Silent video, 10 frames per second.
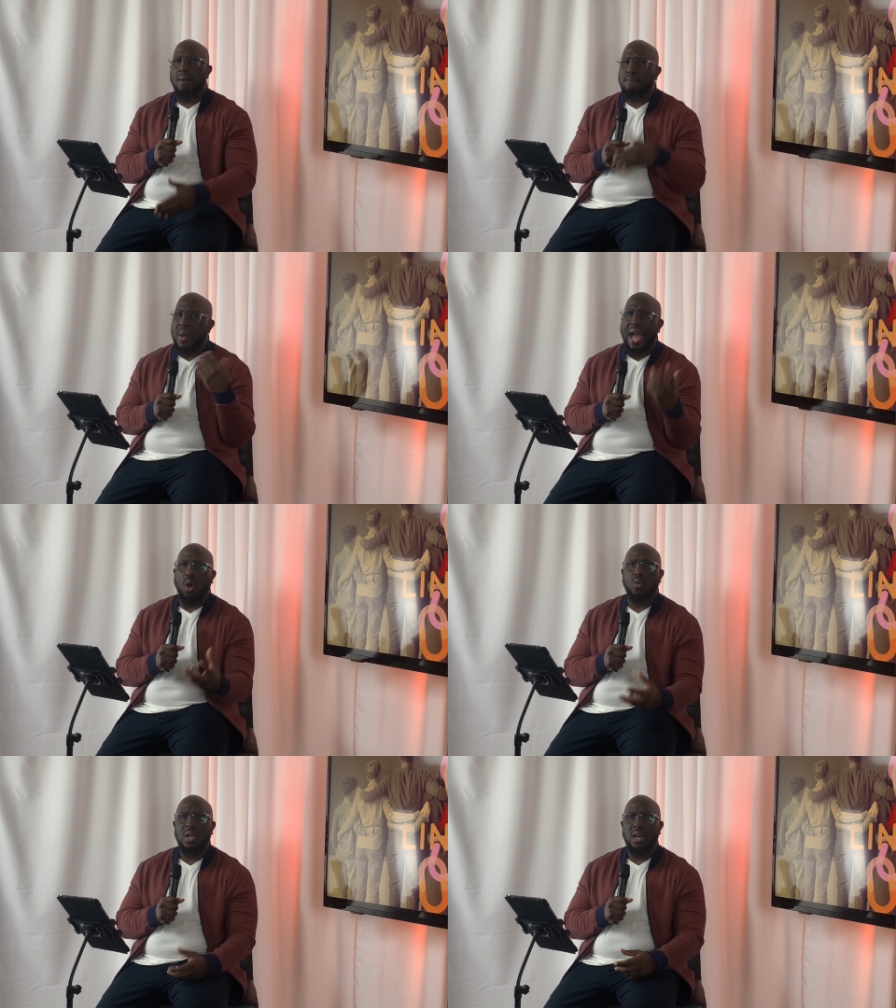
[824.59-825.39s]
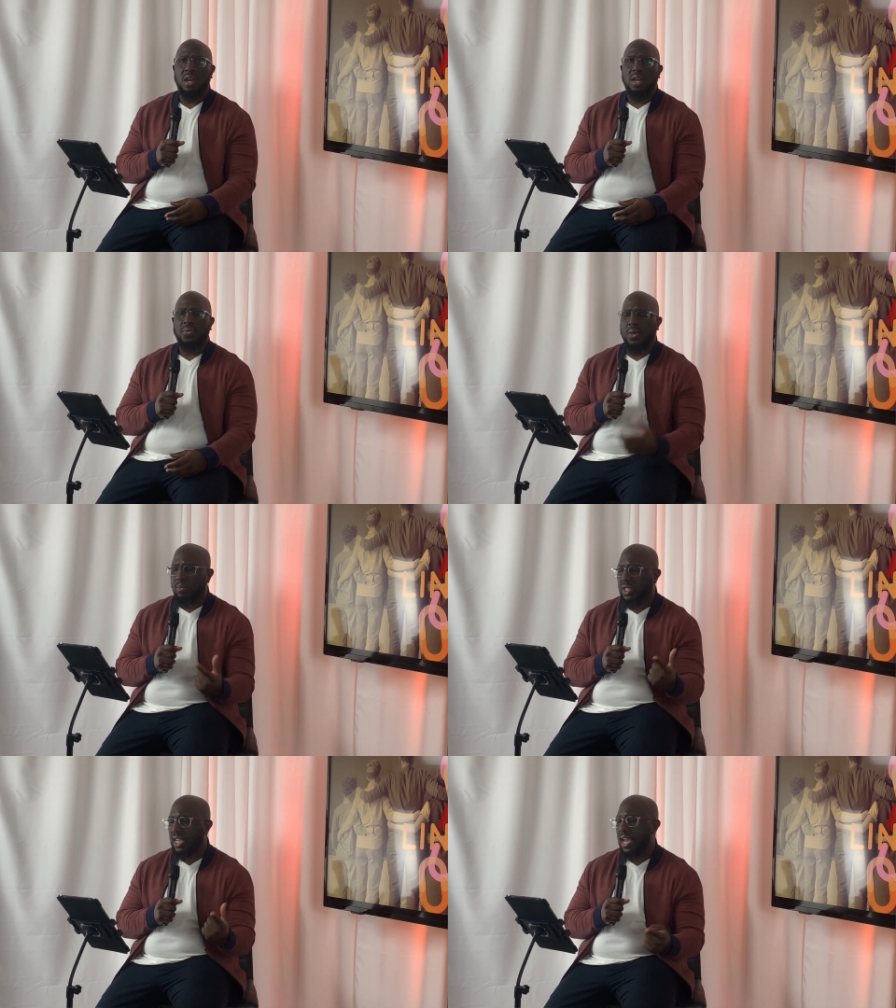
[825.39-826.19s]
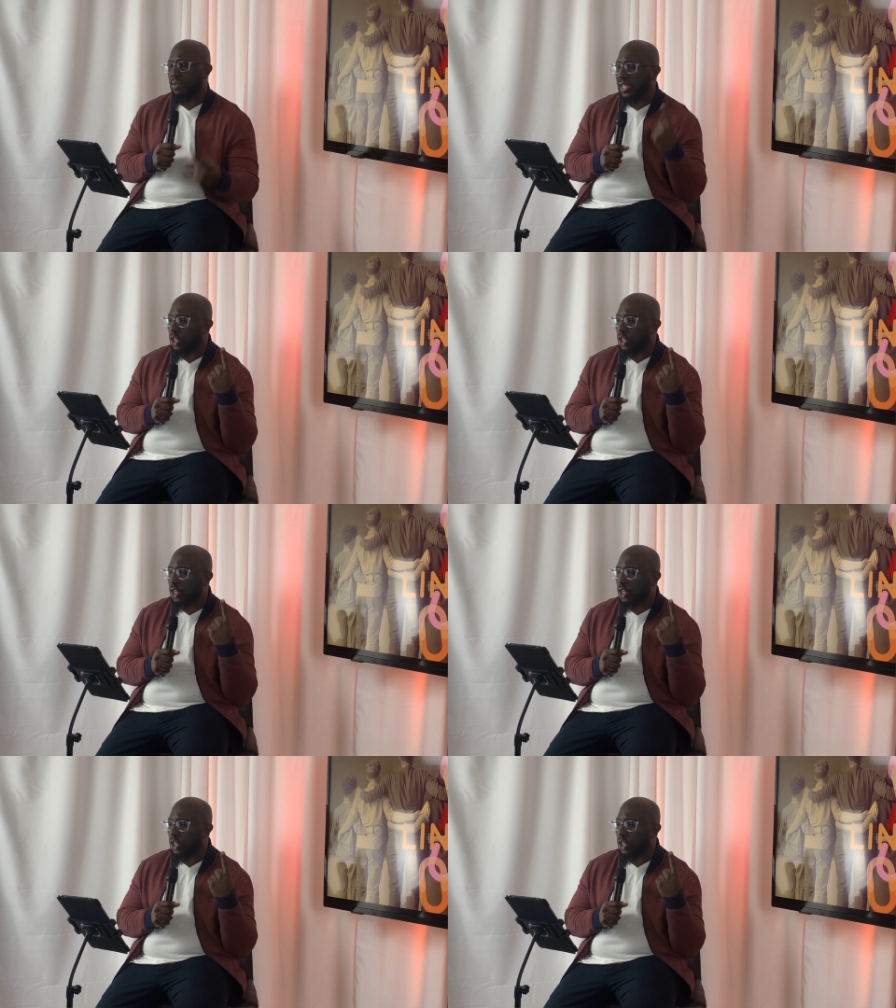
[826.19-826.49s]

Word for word: about themselves.